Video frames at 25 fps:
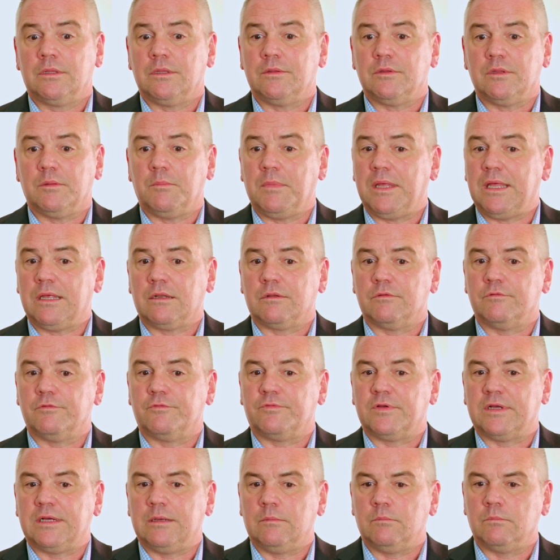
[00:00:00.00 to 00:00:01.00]
And the amount
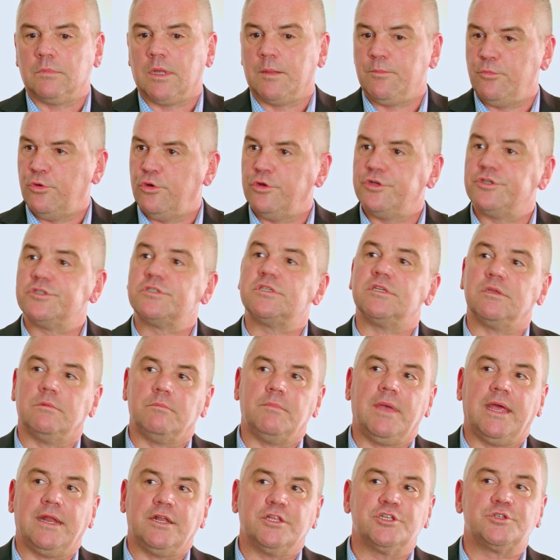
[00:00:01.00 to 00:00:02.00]
of emergency
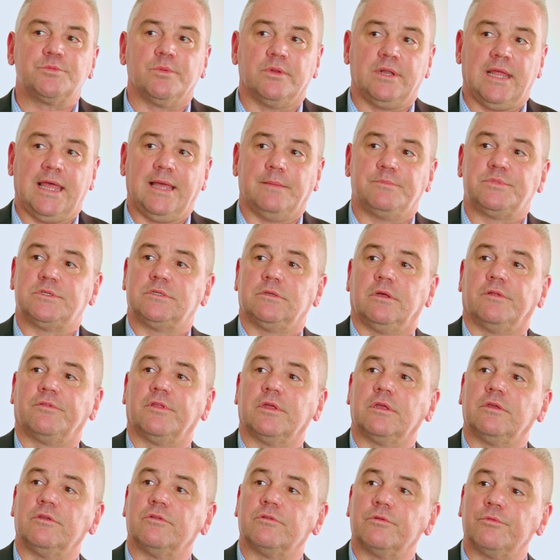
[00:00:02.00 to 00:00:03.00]
management apps, I
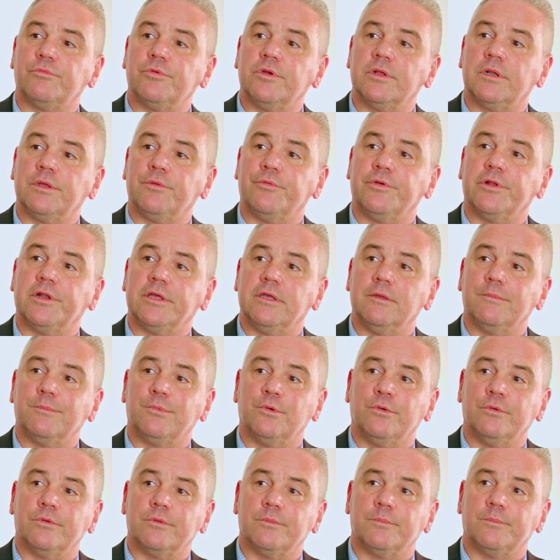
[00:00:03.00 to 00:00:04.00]
think, is a really, really
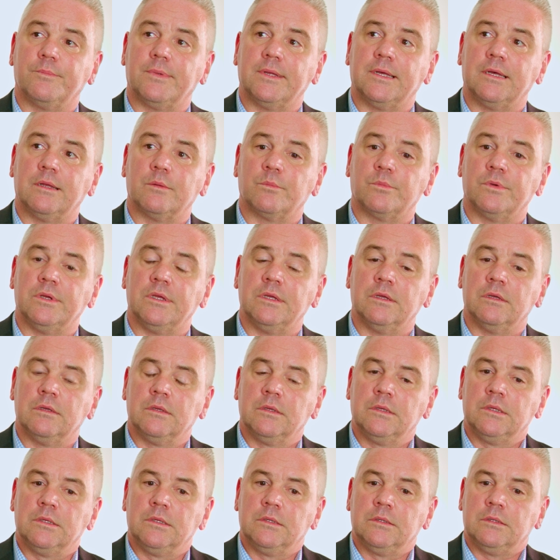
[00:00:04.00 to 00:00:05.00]
important part, where
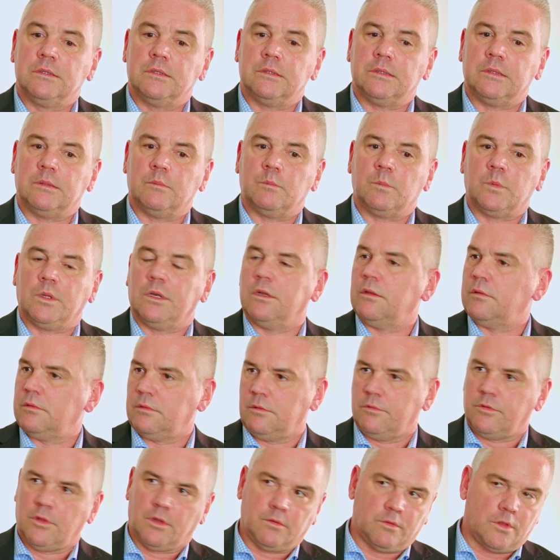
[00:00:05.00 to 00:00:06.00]

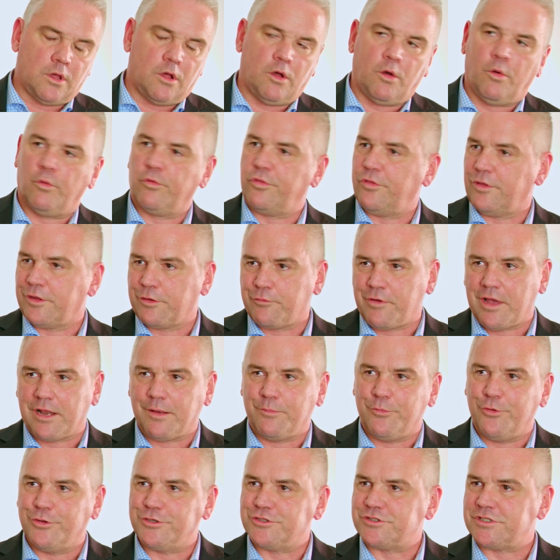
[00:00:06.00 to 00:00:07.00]
The whole thing around
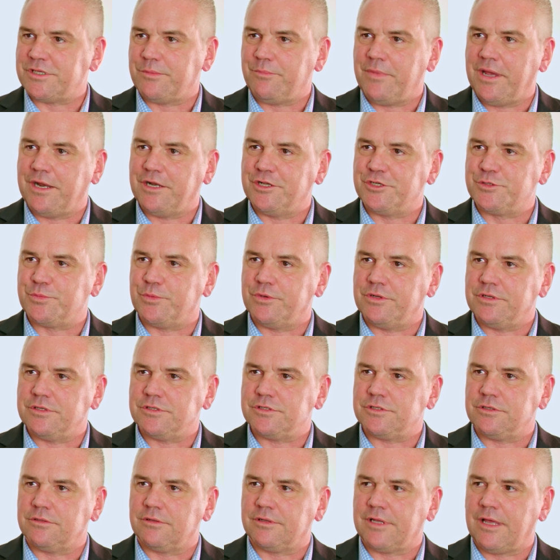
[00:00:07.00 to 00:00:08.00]
emergency management
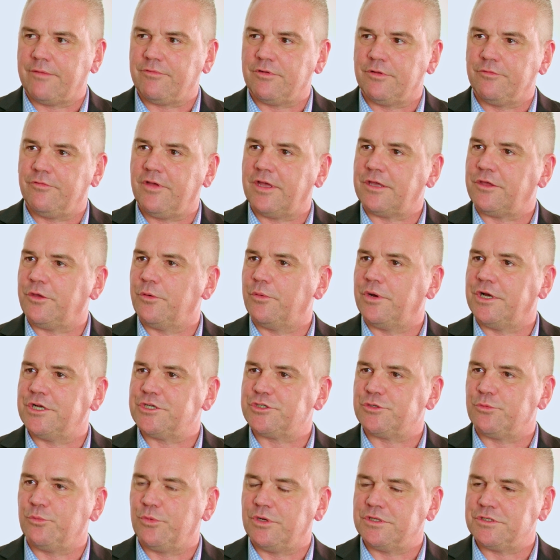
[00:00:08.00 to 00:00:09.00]
is you'll have an
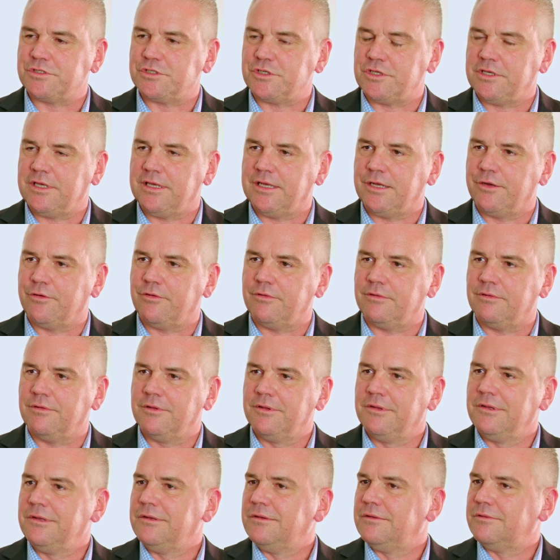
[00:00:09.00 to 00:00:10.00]
evacuation once a year, and
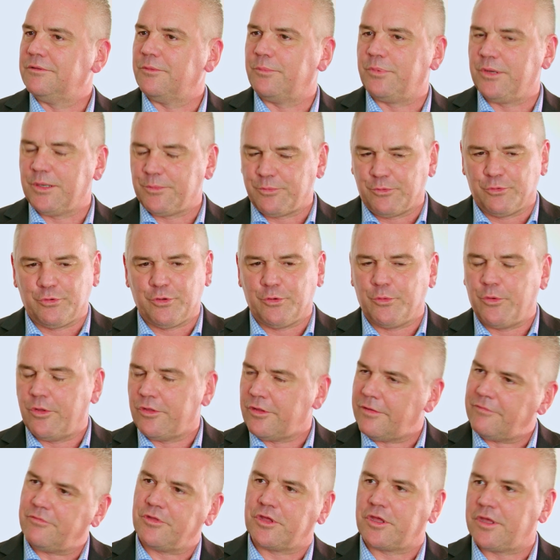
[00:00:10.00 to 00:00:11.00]
the people who
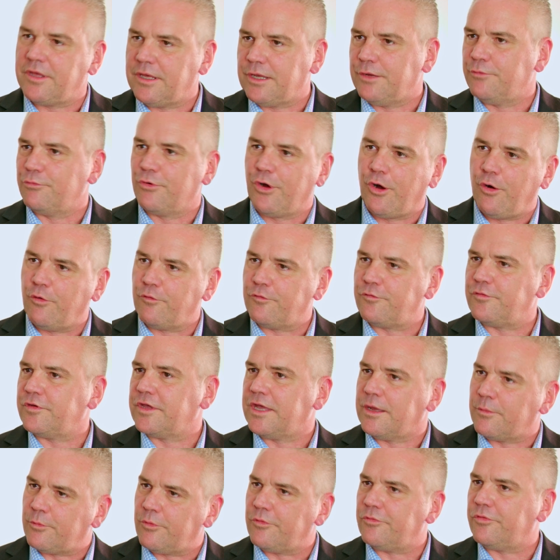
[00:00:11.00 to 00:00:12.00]
have the key role
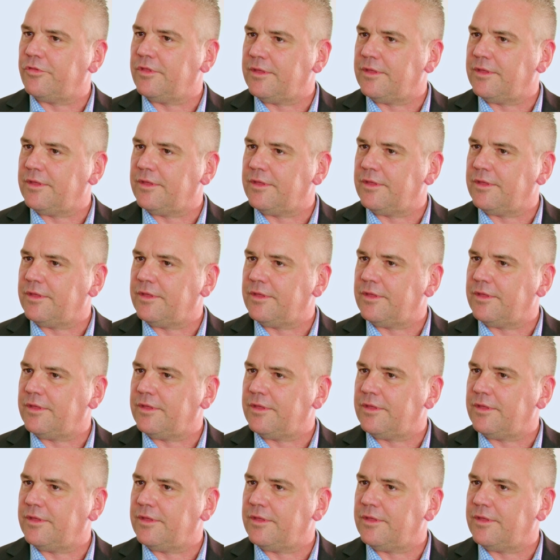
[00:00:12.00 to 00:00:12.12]
forget what